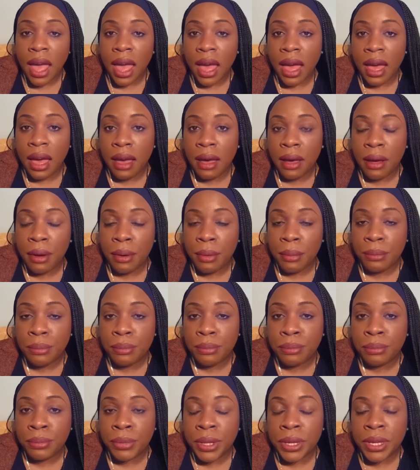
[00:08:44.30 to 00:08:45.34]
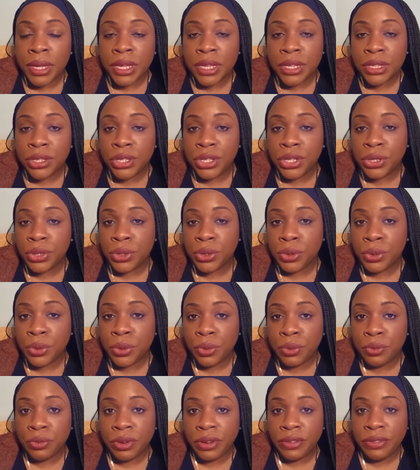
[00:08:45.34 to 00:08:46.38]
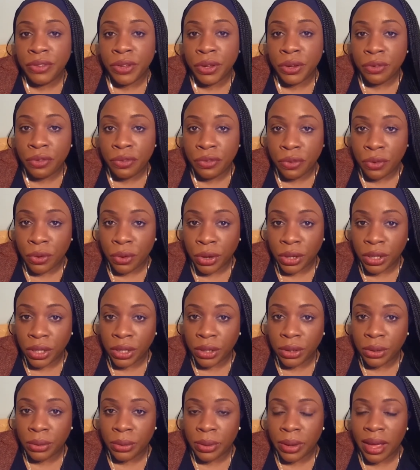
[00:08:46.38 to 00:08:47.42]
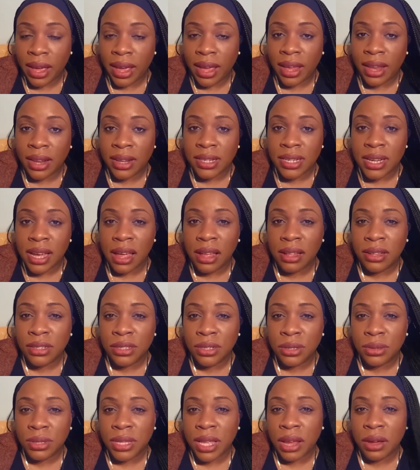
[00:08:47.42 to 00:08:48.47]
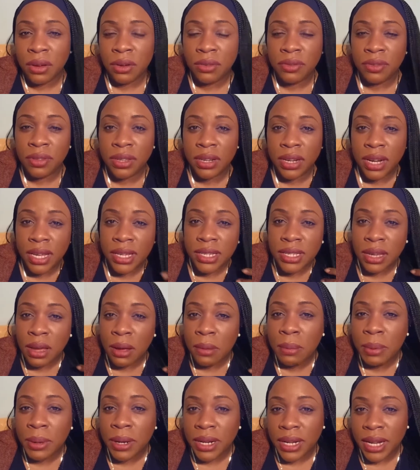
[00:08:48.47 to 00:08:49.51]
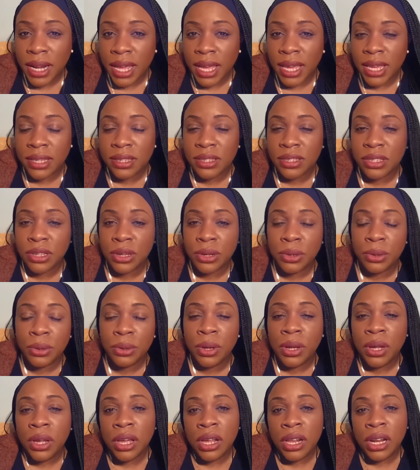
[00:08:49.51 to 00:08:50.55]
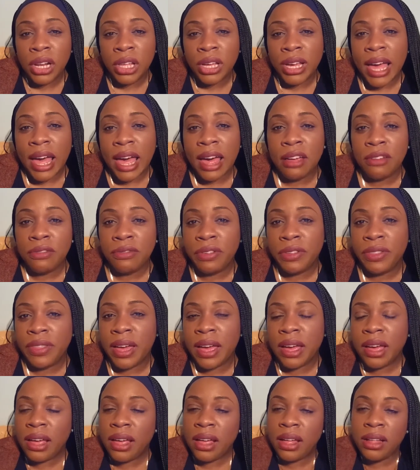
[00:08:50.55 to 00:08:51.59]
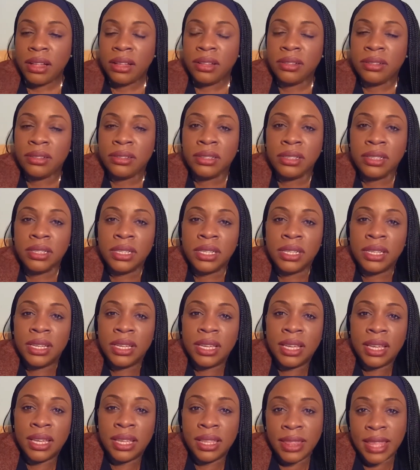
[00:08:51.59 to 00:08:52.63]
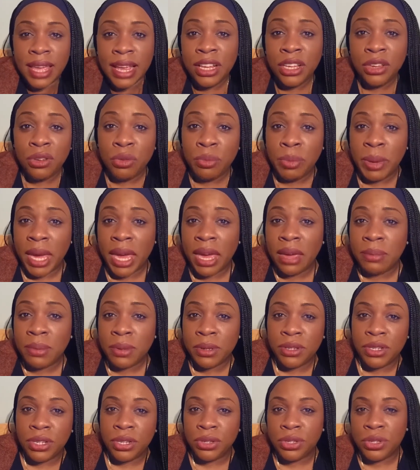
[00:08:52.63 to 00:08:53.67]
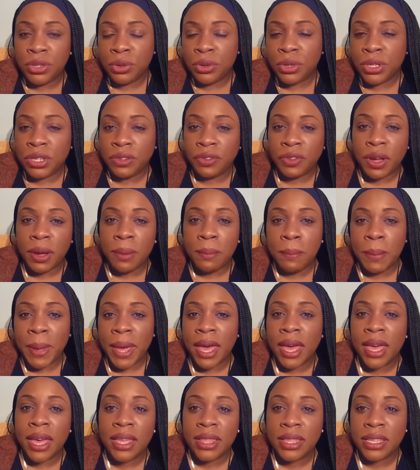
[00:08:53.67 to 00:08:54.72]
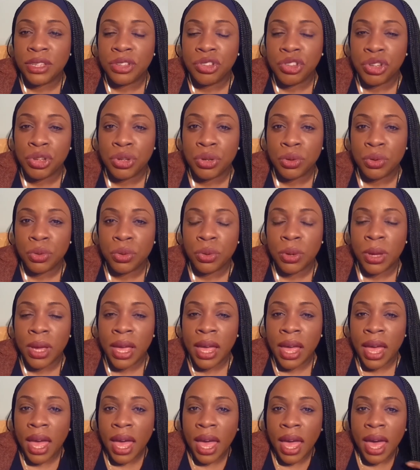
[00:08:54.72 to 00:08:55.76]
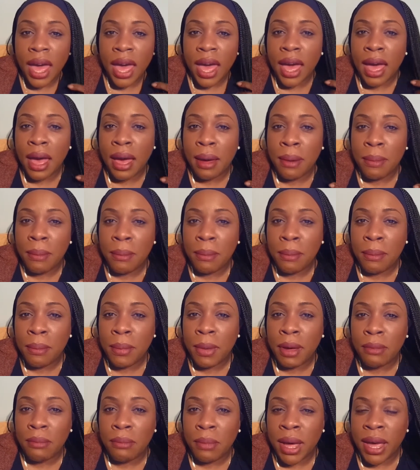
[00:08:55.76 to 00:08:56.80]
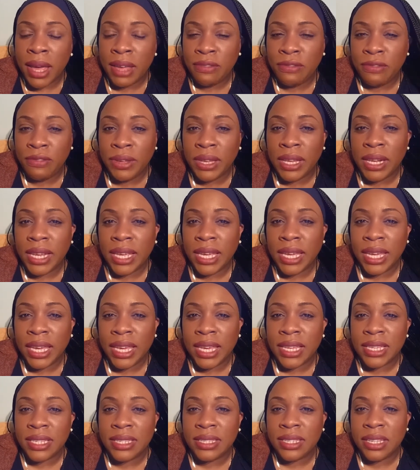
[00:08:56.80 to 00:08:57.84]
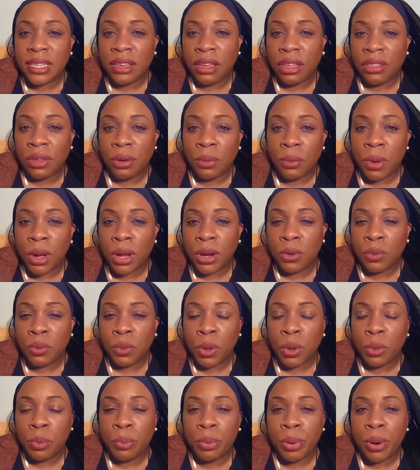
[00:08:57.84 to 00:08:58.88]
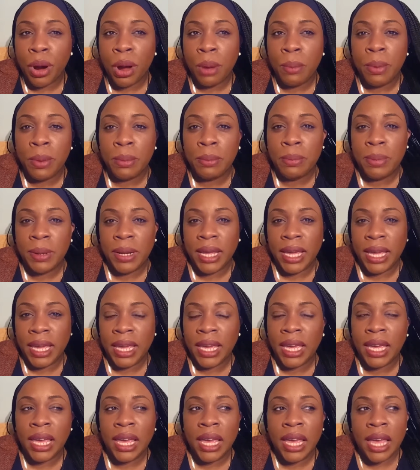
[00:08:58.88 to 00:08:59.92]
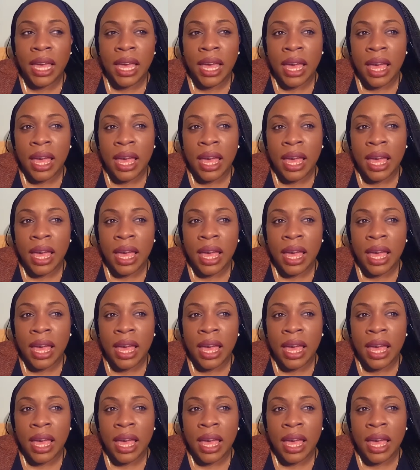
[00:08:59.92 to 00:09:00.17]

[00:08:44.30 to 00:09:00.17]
to review for you, and I'll do that over the next couple of days, so look out for that. Then you'll be able to sort of compare the two. My feeling is the other one will probably